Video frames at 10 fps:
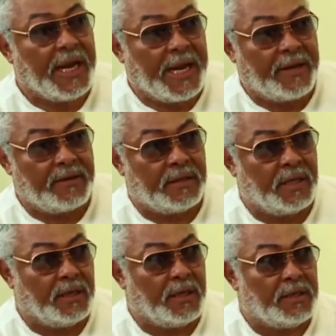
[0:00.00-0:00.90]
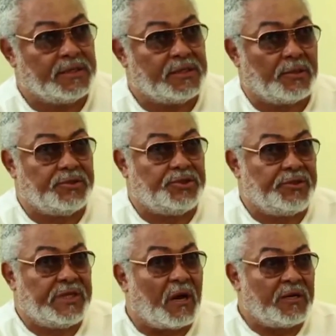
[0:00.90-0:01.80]
And so
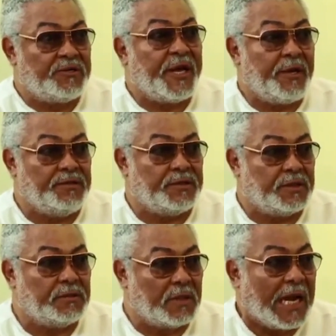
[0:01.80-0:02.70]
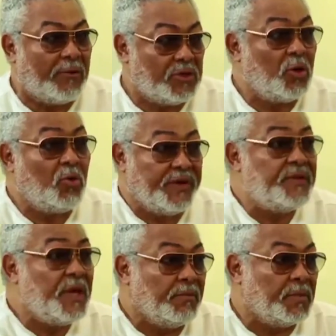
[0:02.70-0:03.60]
during holidays, I would go with
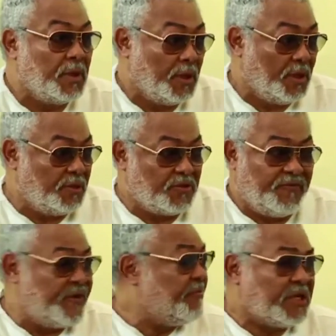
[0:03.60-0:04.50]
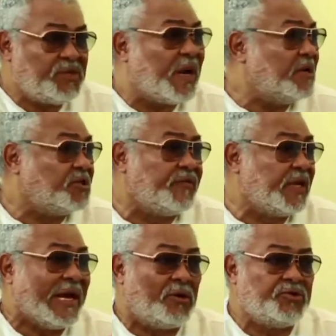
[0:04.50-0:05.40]
him into various parts of the
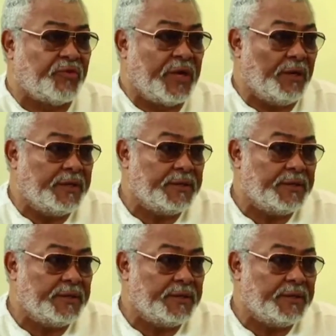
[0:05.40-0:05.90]
country.